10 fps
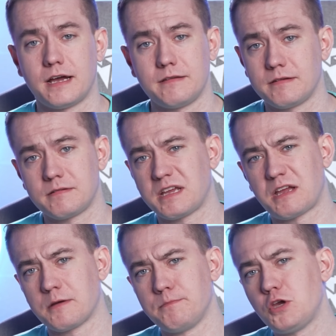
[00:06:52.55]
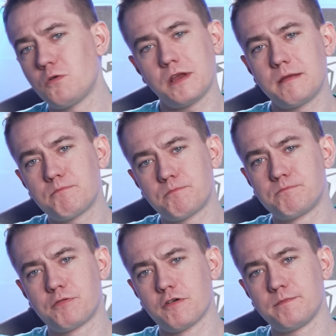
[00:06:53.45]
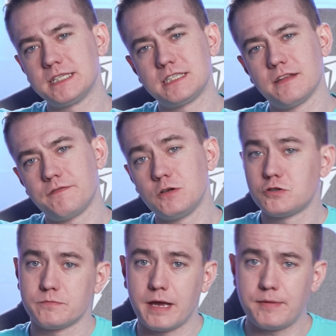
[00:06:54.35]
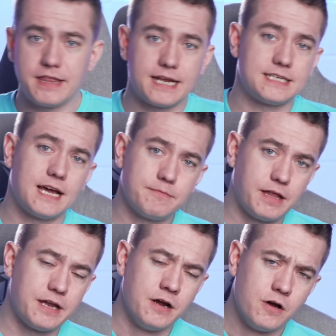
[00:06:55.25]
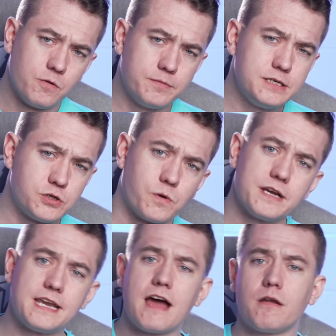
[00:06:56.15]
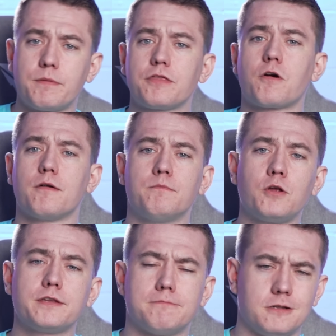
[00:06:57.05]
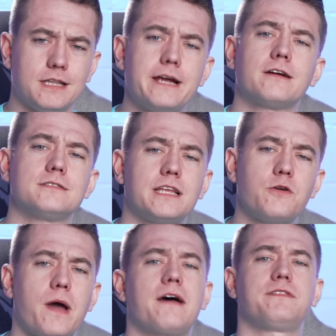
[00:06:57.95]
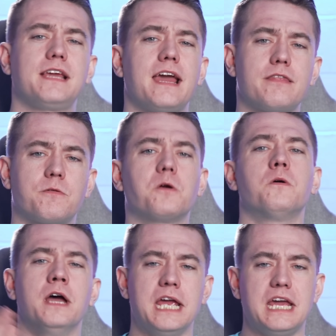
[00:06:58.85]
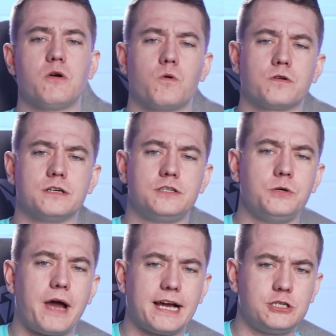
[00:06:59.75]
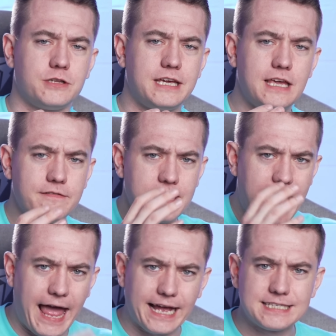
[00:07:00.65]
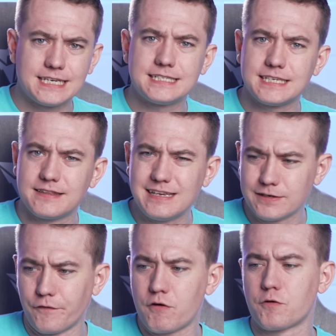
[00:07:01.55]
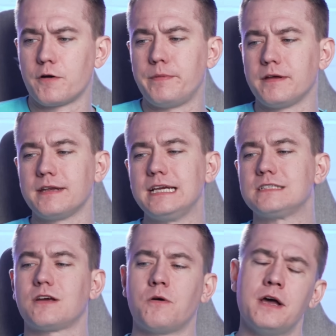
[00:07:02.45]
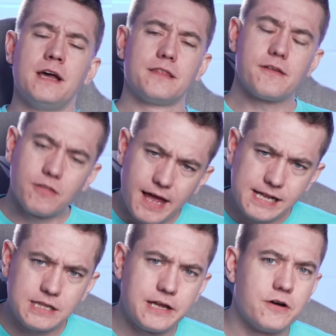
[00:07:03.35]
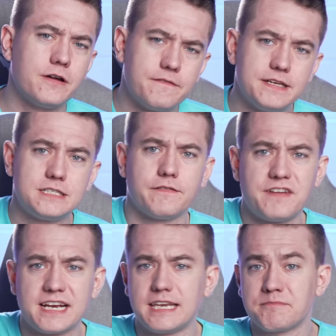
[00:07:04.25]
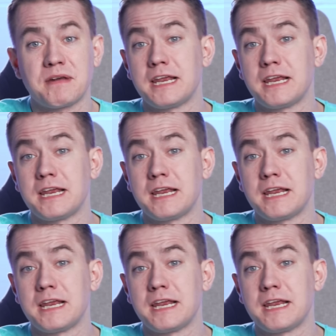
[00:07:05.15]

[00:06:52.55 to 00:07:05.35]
uh, compute in improvements in the future, maybe that timeline will be shortened down, but there are multiple layers that you have to get through in order to actually even access this vulnerability. So the likelihood of this affecting